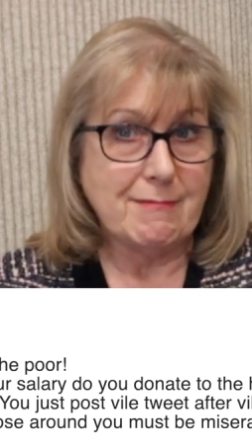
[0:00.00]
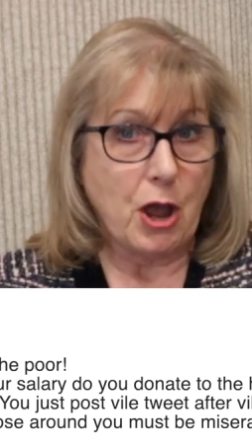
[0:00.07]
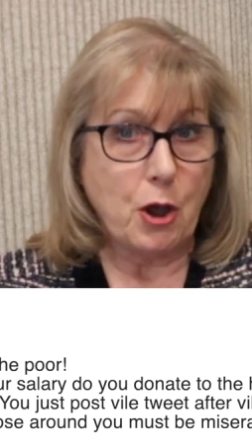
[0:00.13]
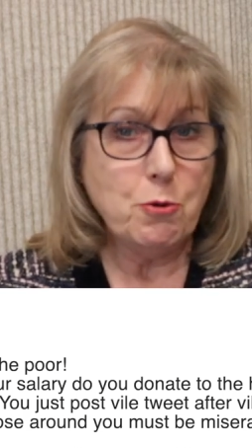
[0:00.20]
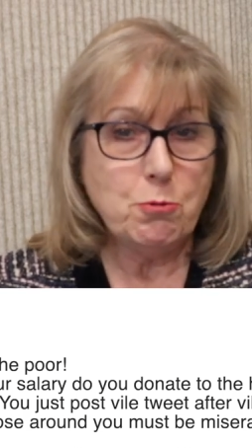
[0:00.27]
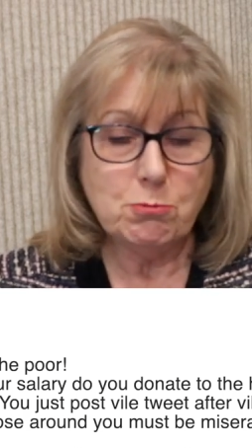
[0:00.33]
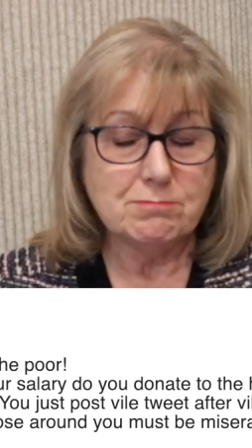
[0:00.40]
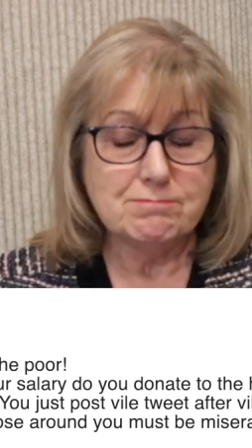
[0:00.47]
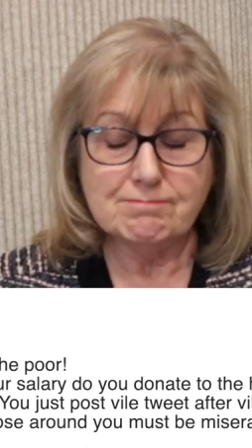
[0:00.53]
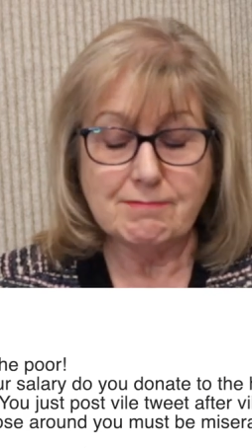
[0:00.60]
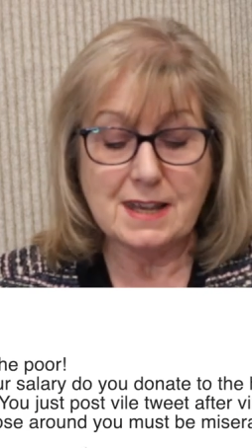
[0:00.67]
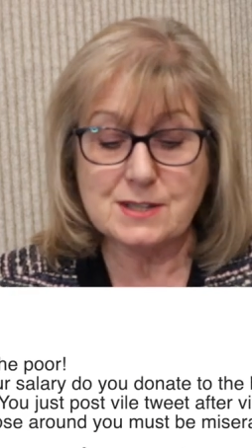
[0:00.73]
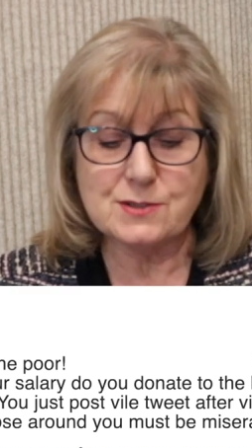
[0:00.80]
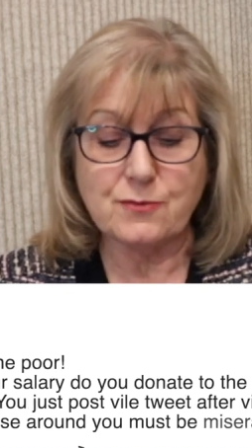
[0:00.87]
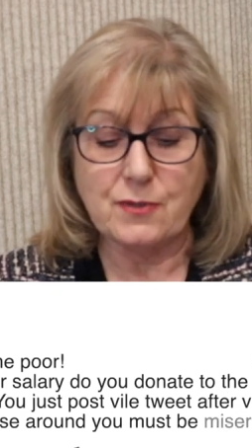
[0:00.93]
No,
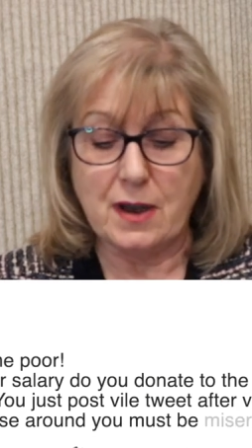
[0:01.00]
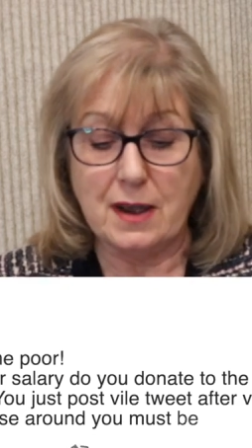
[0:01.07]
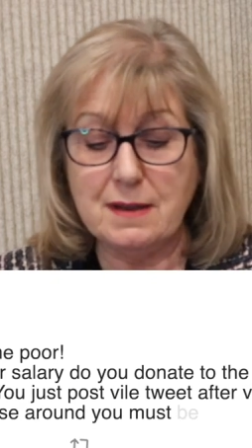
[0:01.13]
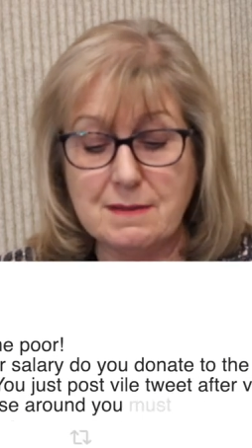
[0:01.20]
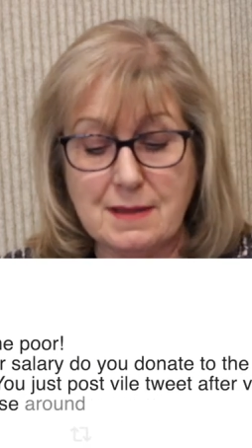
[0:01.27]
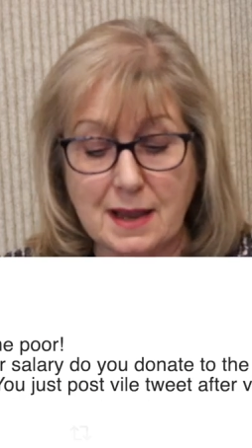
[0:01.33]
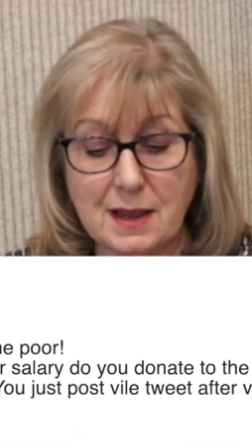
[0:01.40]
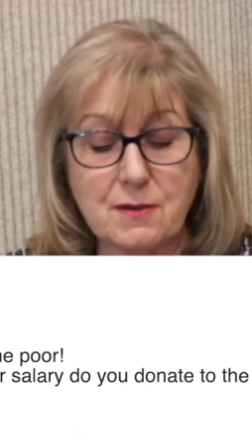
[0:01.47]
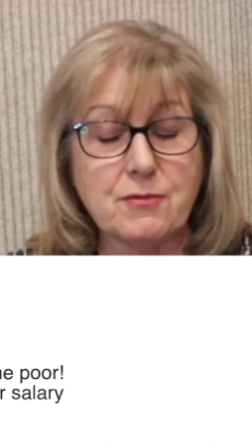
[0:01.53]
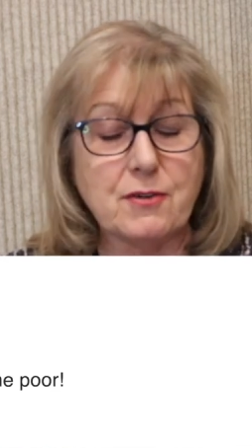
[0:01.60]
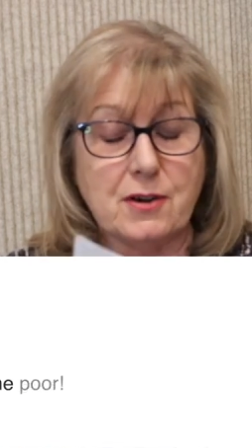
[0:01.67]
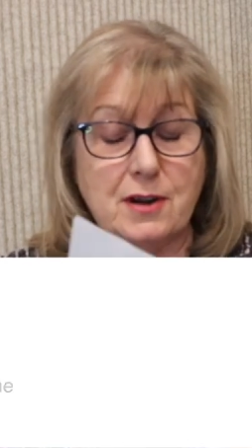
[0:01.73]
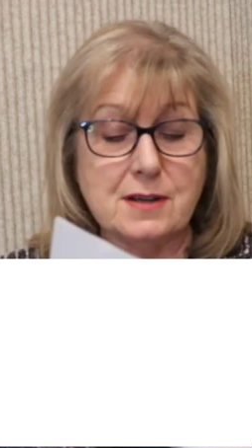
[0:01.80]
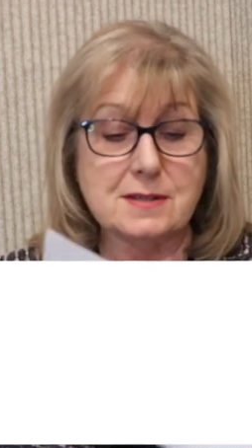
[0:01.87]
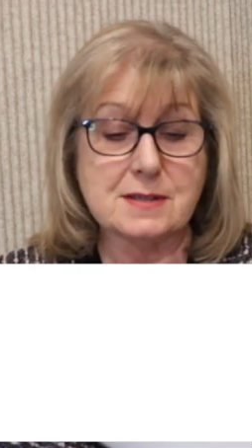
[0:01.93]
it's fine. Thank you
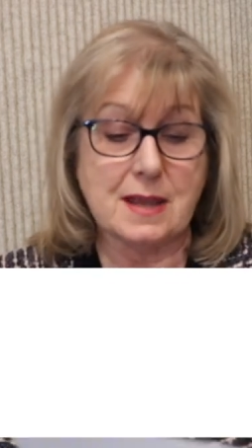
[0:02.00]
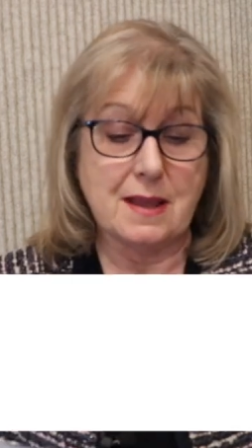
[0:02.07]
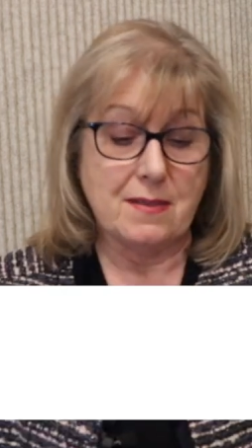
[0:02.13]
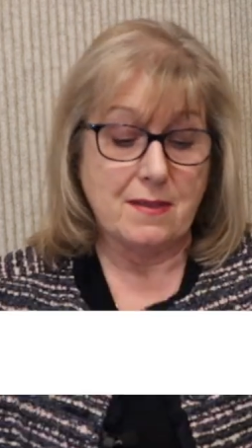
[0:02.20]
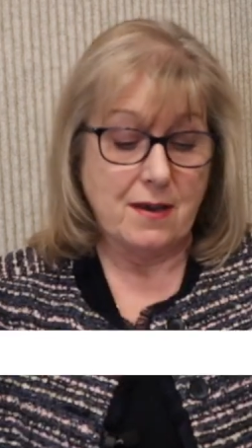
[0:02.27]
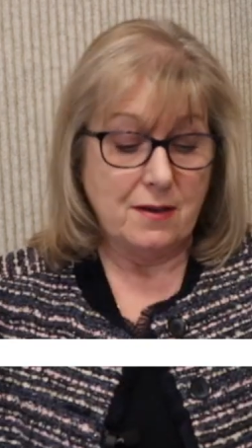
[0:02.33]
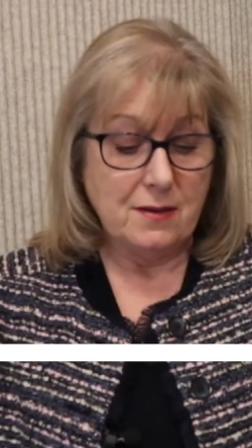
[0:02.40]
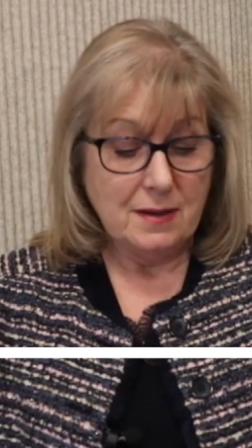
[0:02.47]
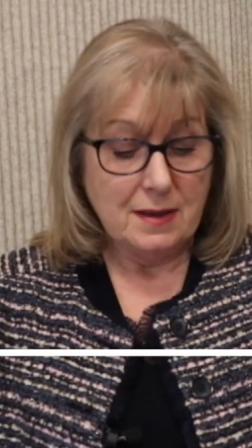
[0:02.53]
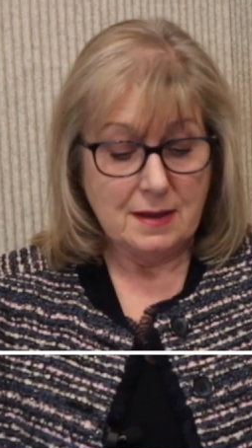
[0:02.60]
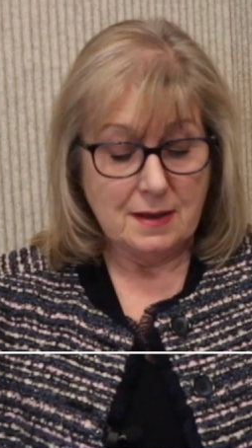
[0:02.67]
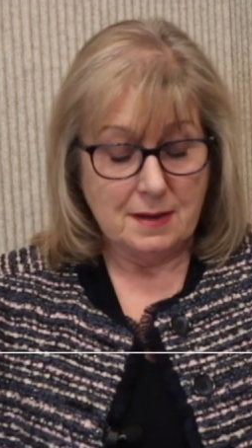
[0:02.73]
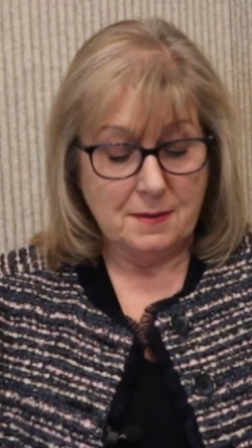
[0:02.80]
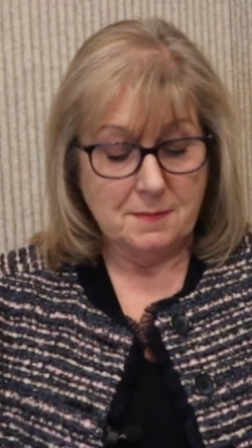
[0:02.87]
for asking, though. No.